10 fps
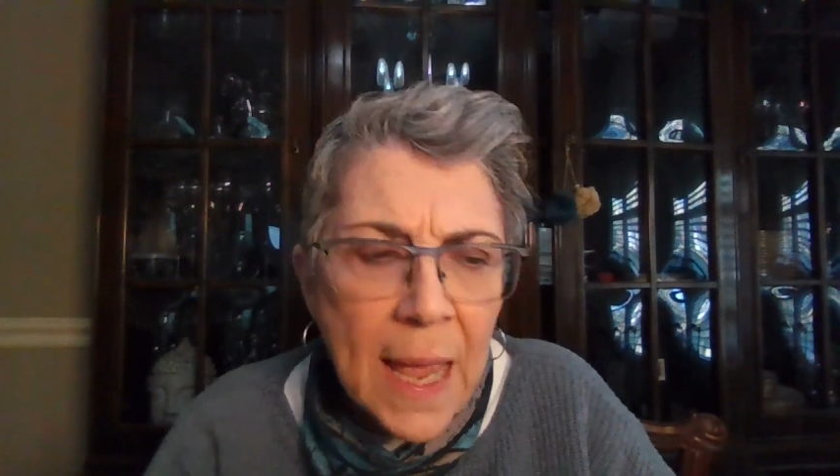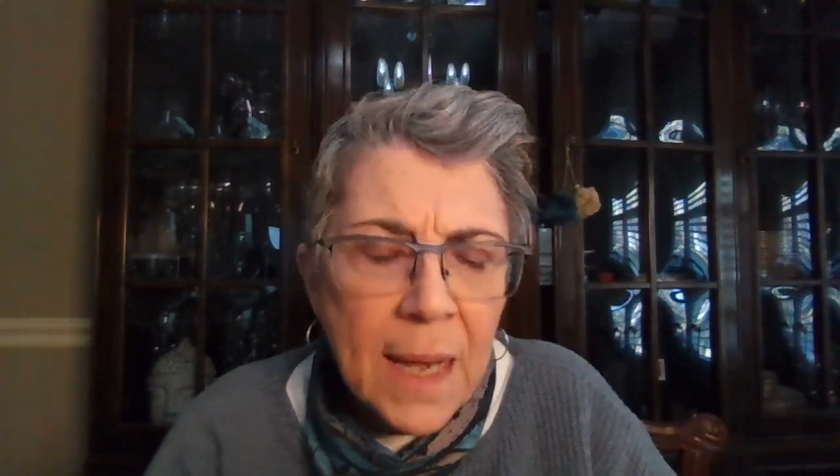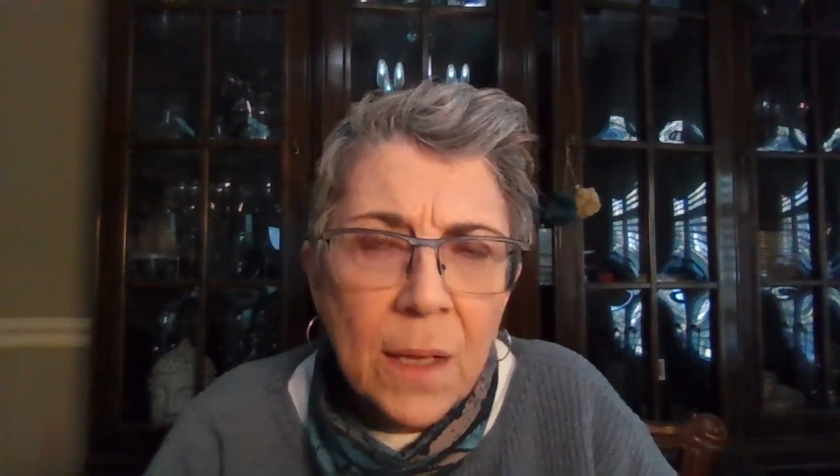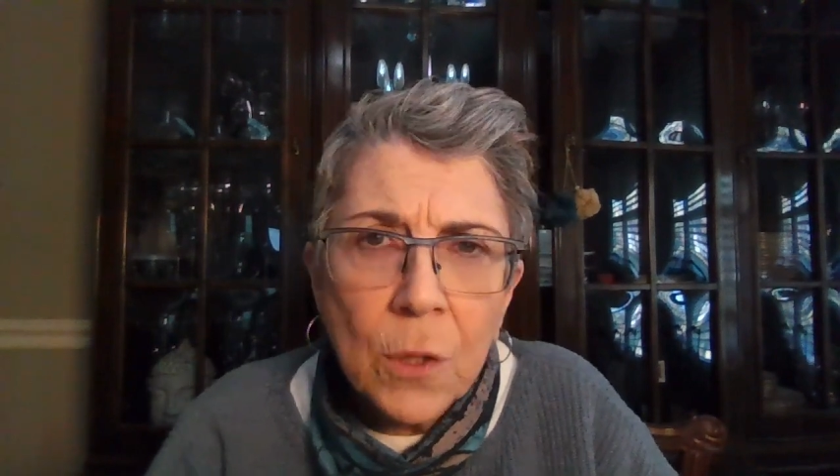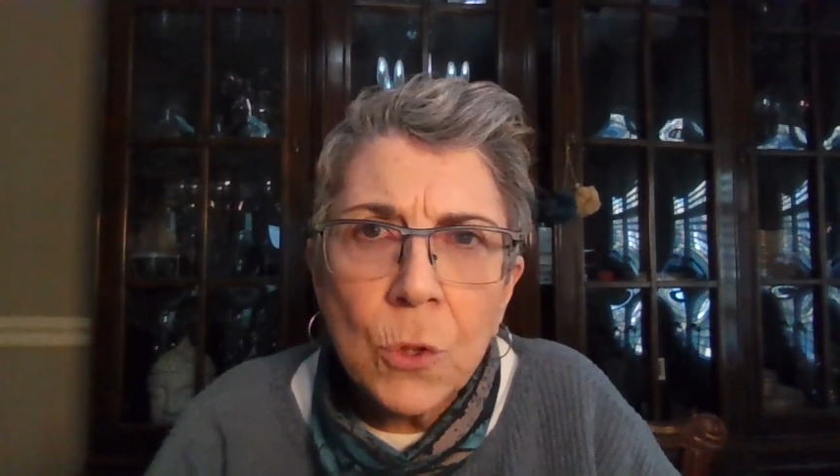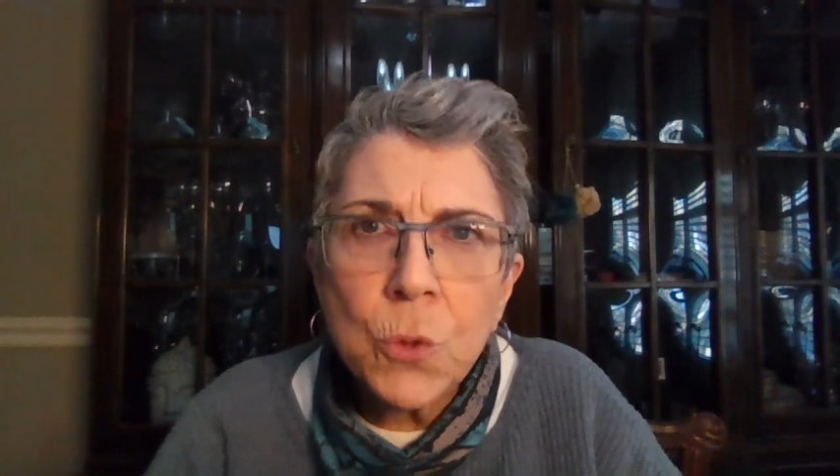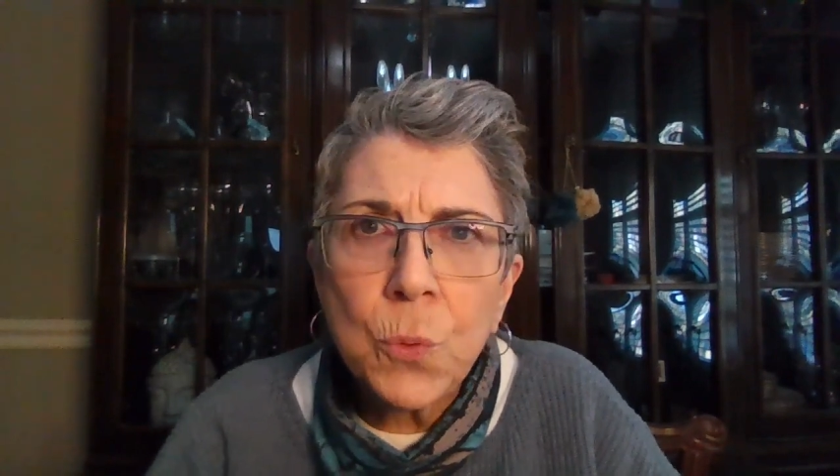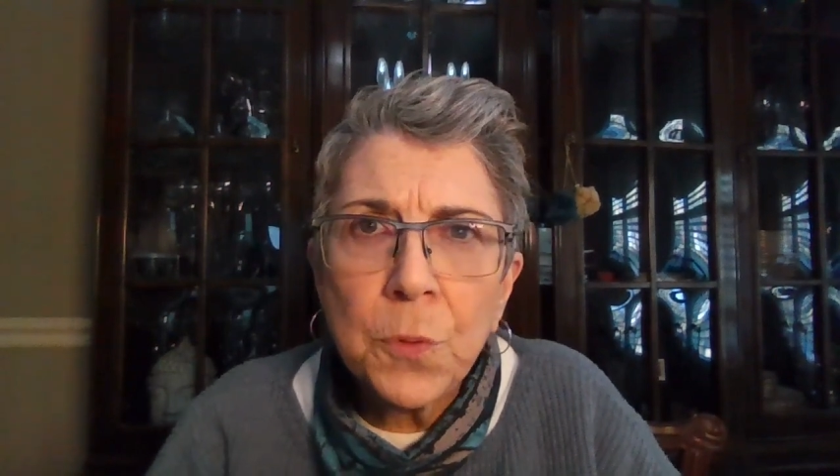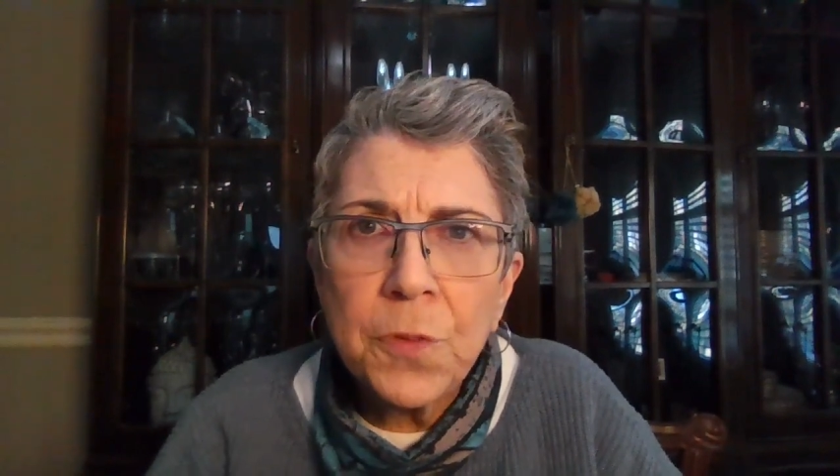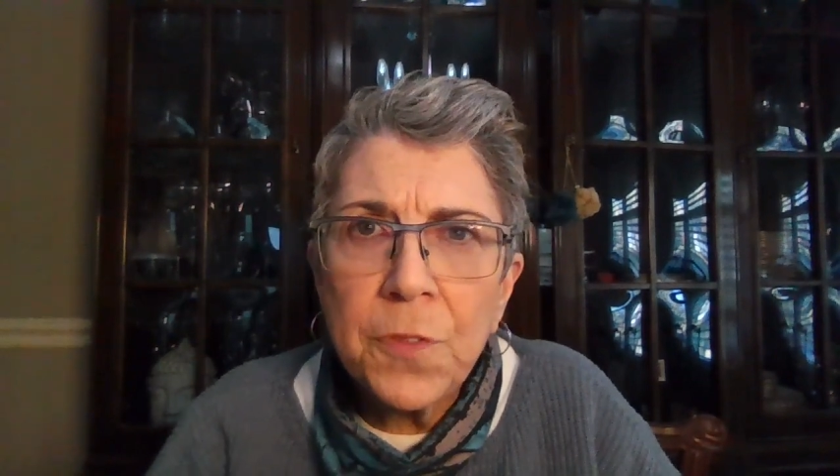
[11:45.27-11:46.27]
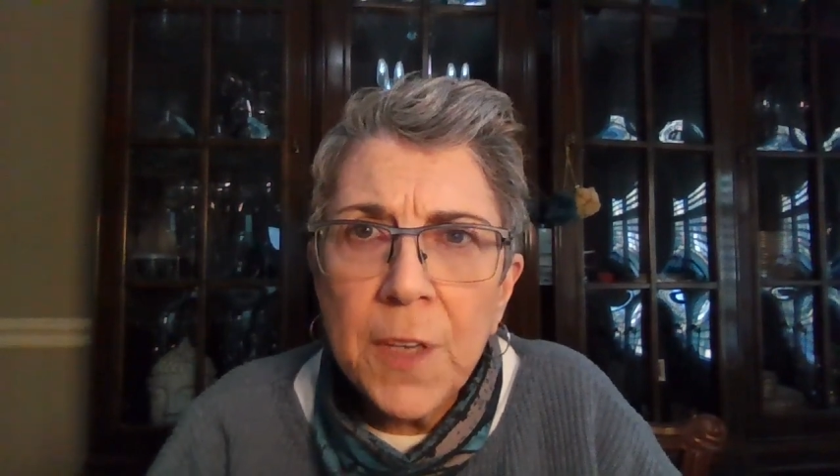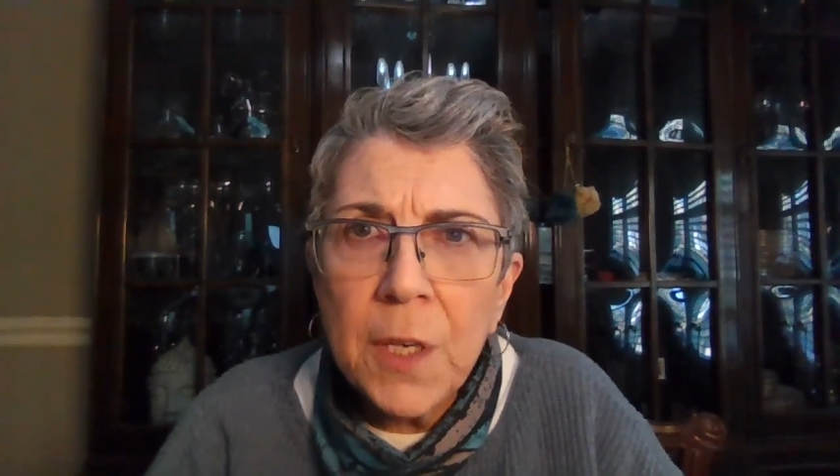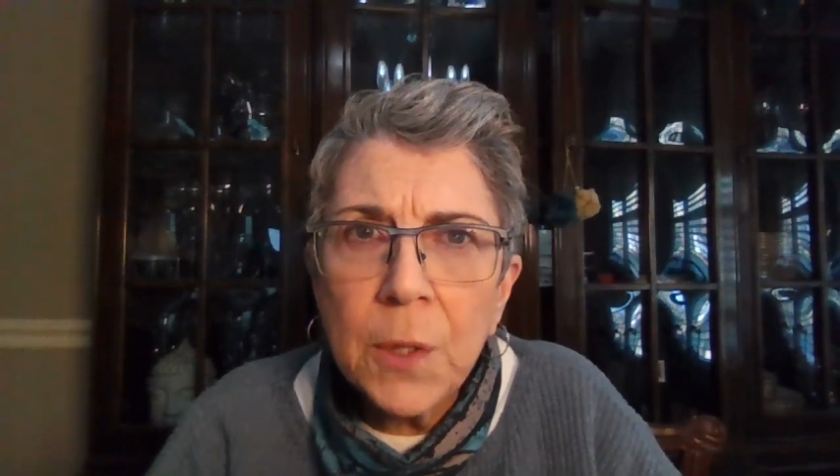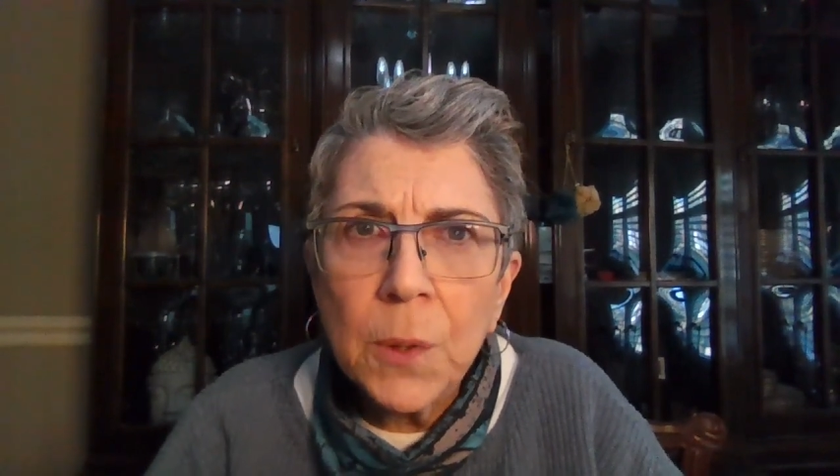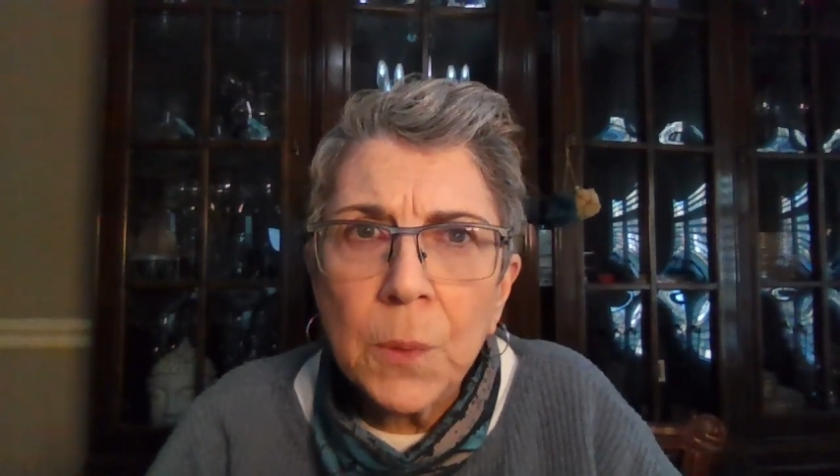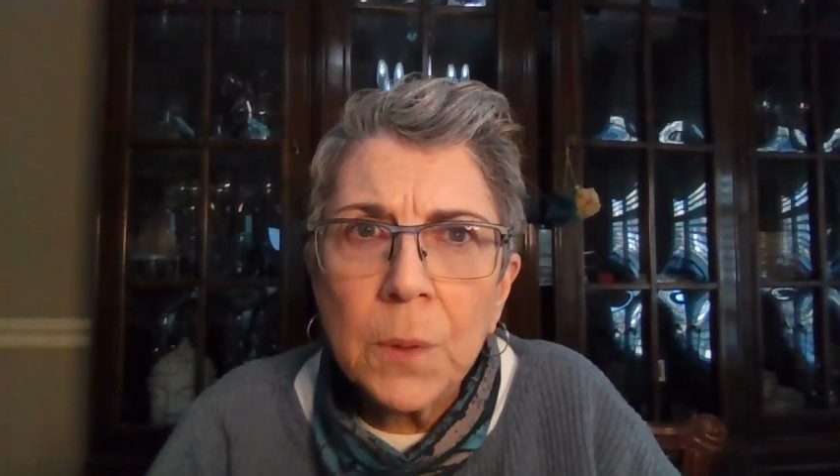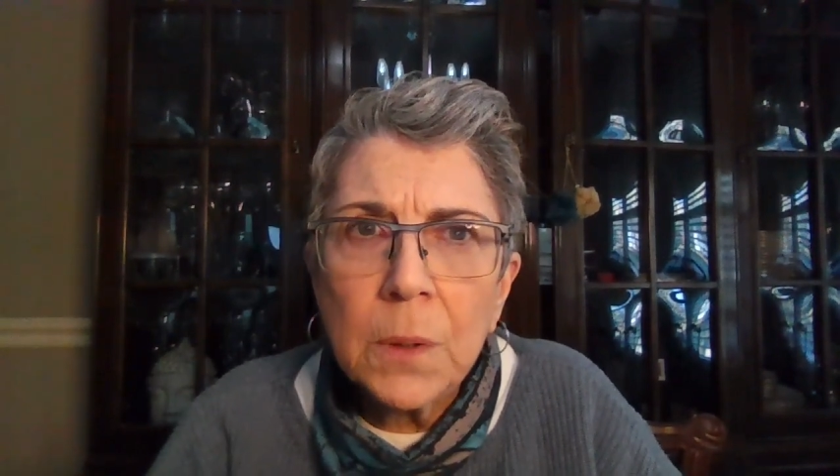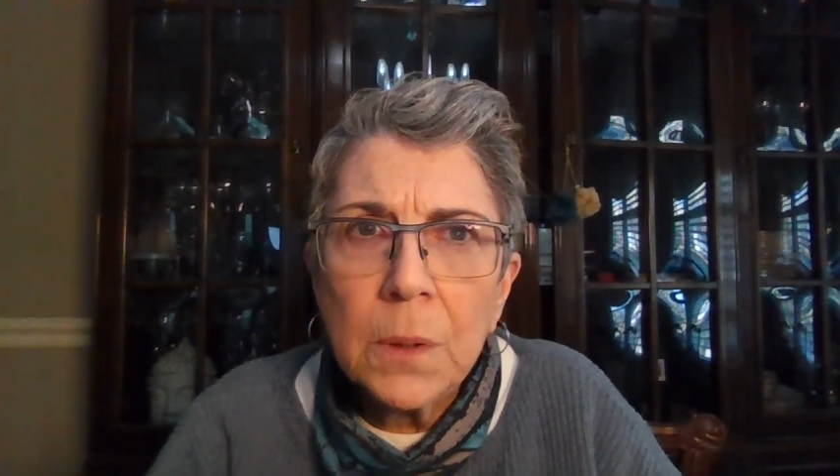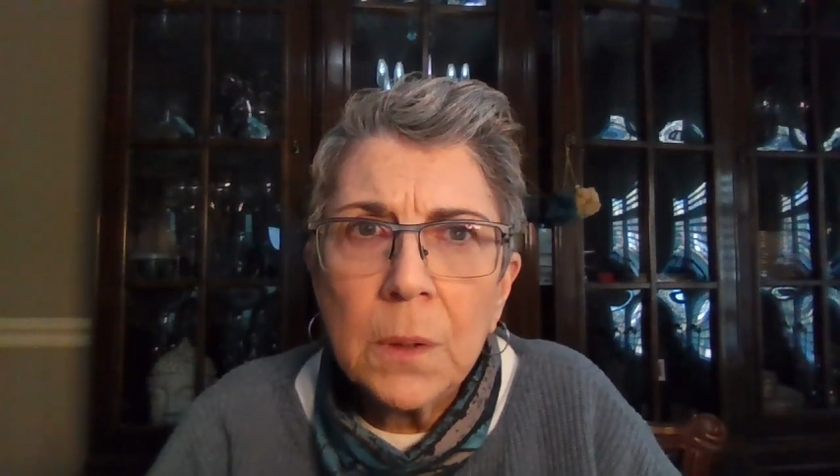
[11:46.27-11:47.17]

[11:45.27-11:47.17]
any cultural field